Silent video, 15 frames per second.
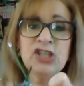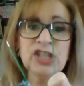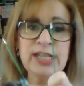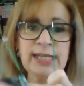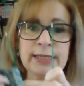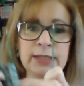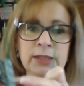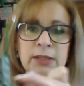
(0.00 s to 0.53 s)
the
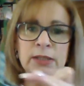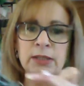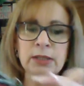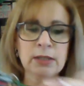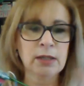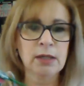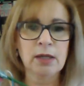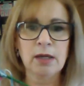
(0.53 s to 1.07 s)
heel
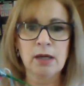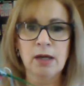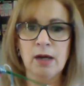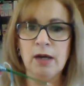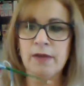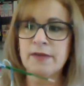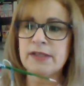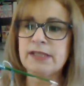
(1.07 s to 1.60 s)

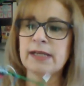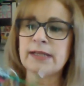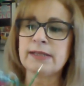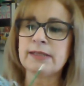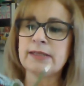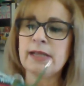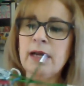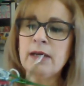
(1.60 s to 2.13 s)
on the second
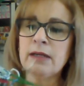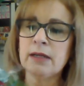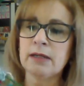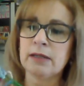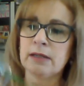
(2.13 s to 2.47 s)
sock,